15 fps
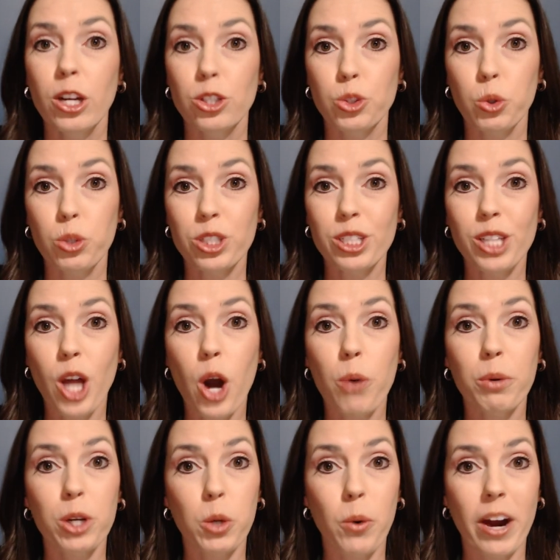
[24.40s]
Georgia law
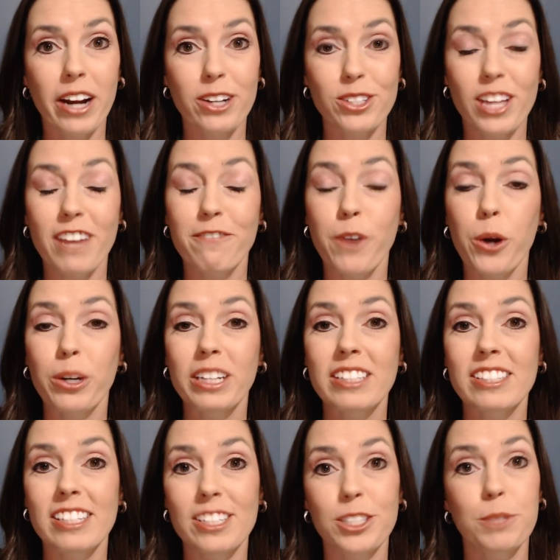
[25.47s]
requires a voting
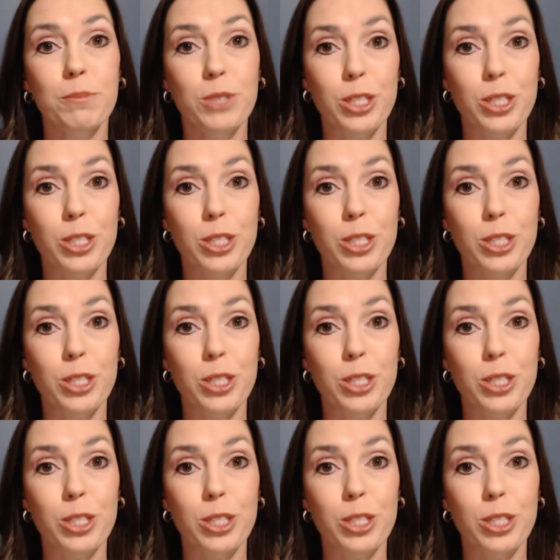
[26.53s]
system